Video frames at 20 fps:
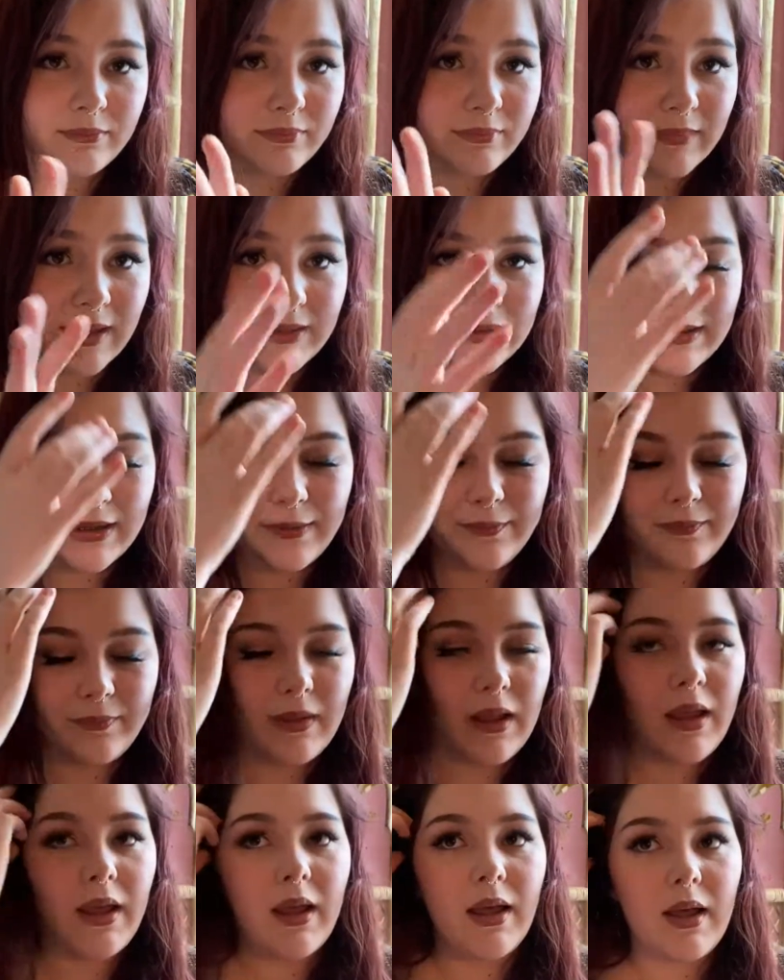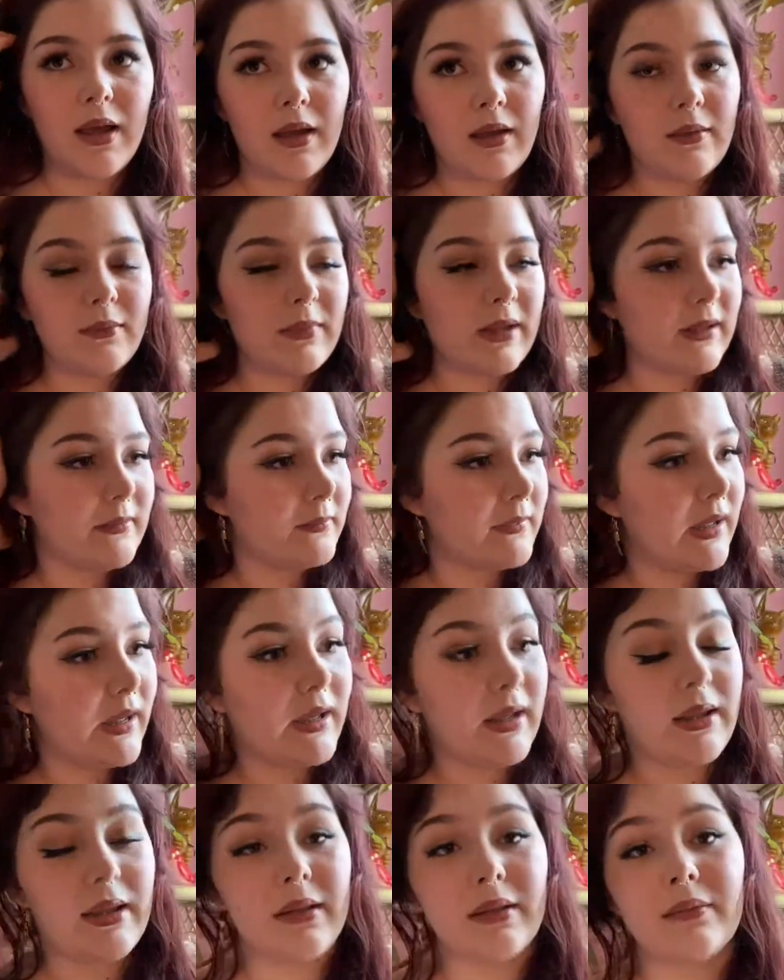That's it. And
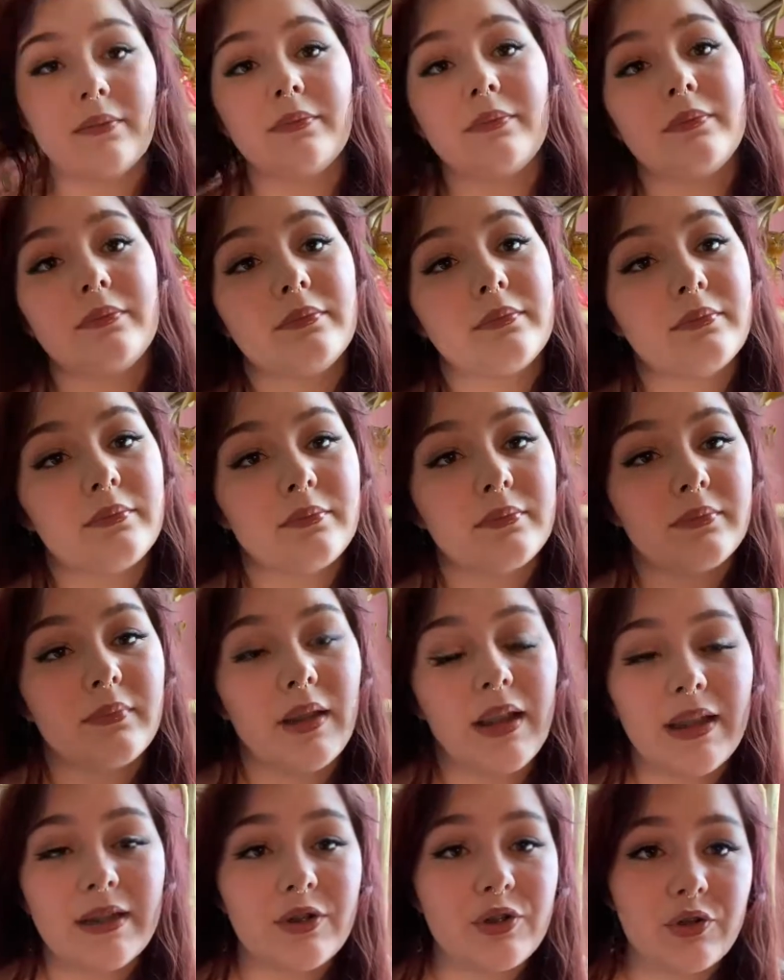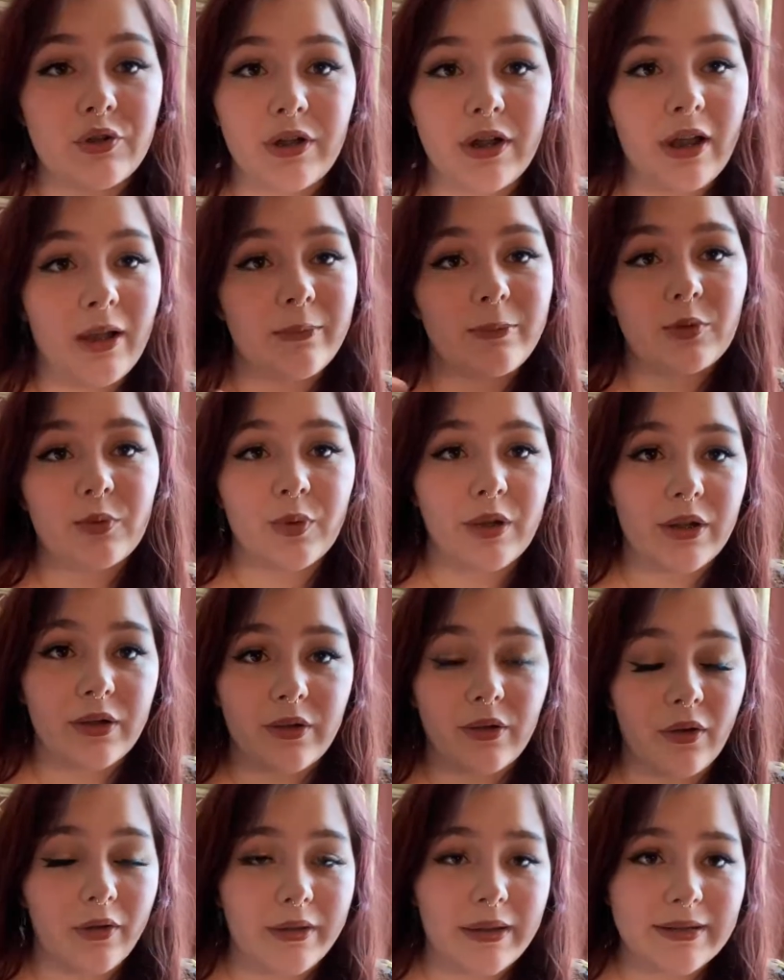my Instagram, Twitter,
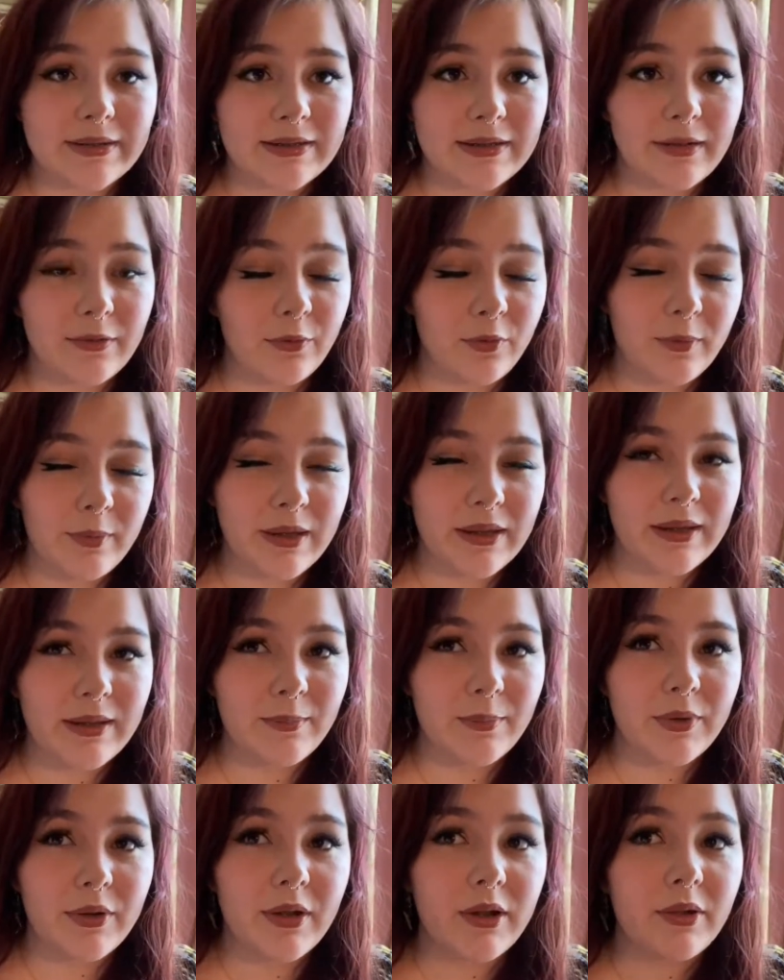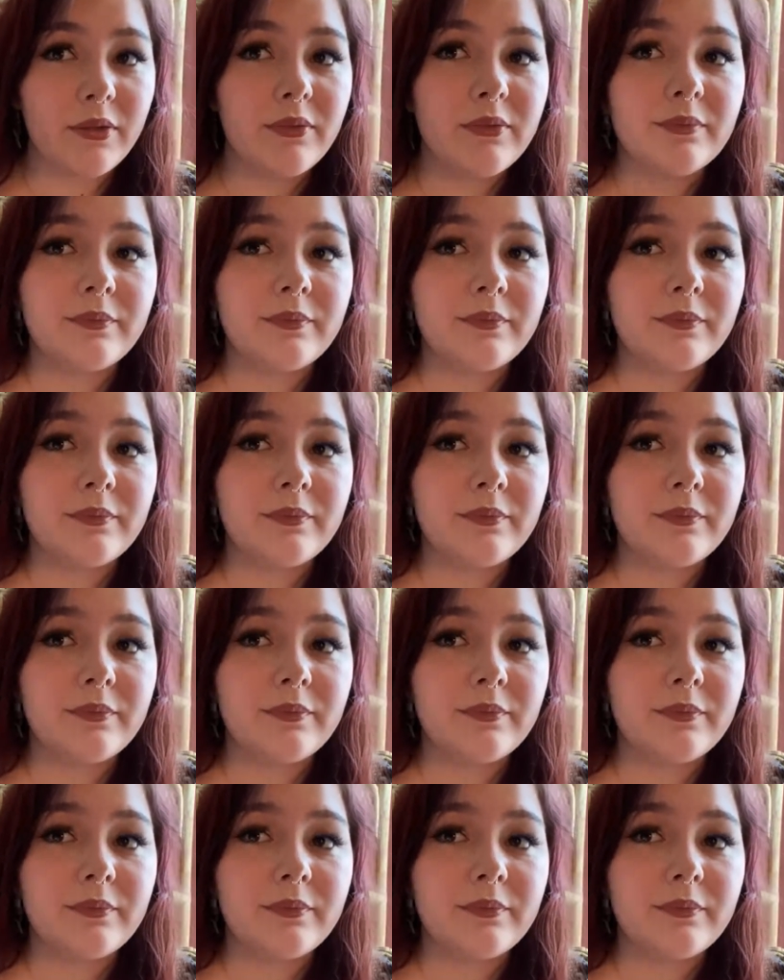all that stuff will be linked below.